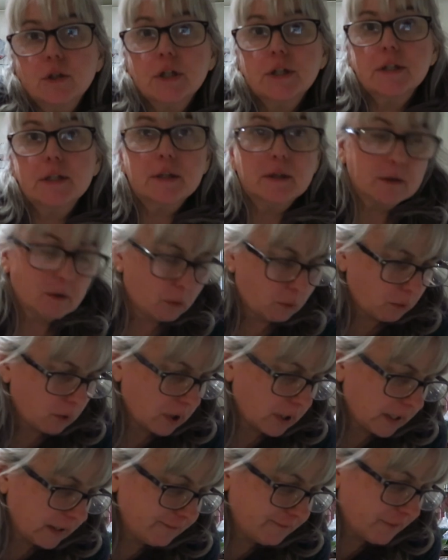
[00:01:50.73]
just
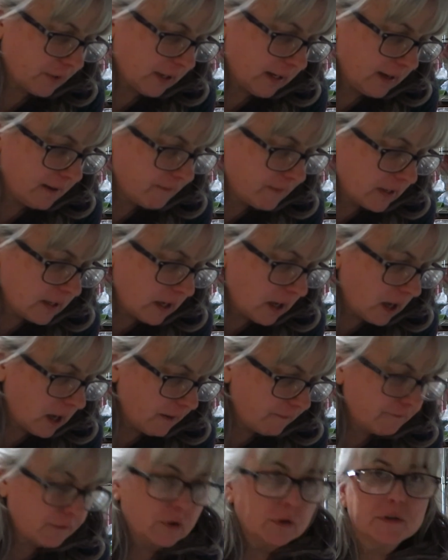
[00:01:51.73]
working for a living
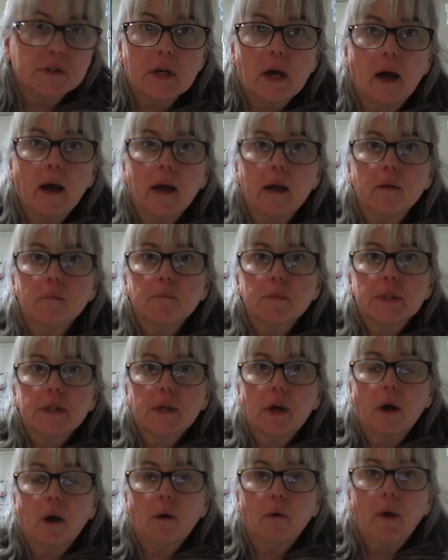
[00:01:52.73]
full time.
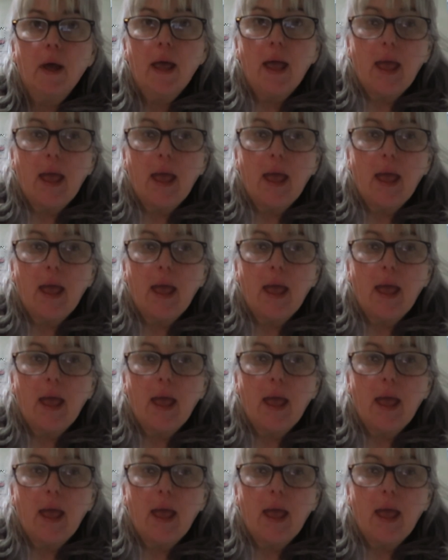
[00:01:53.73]
So